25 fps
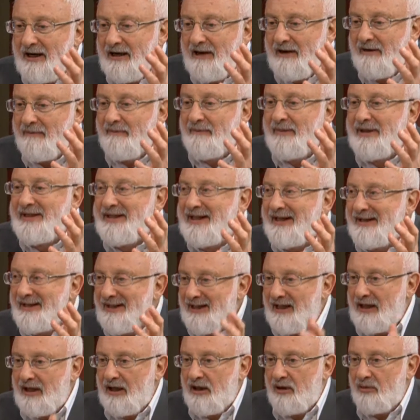us,
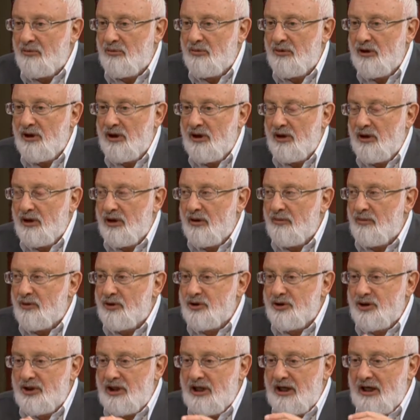and together
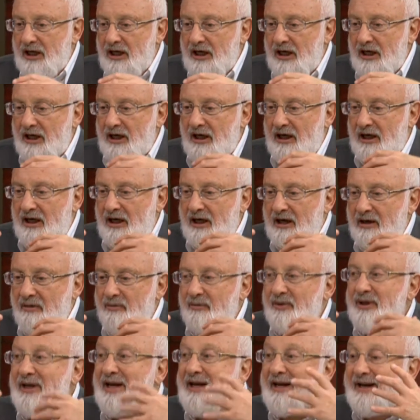we stand like two
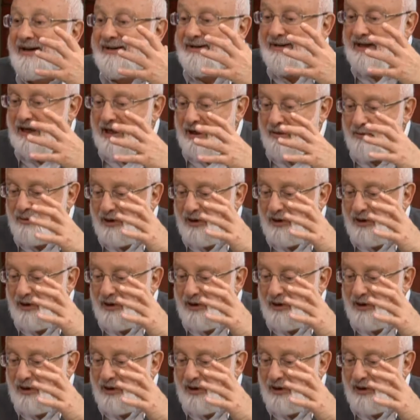scientists, like